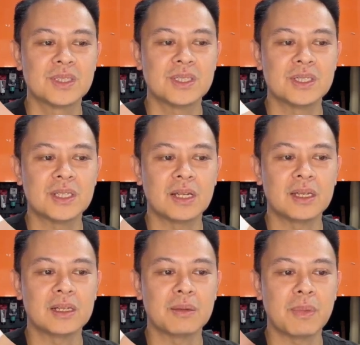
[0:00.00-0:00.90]
Just a
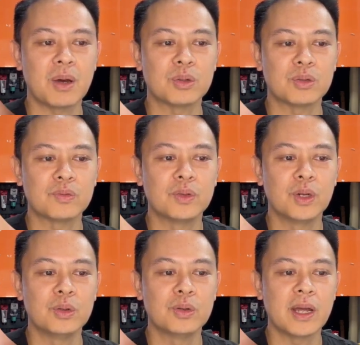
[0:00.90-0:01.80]
little amount of
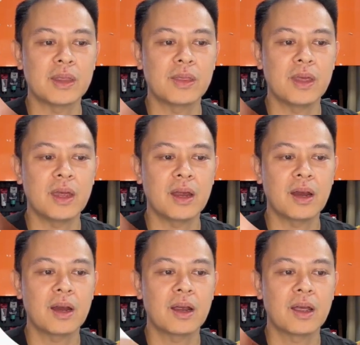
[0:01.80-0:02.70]
glue right there.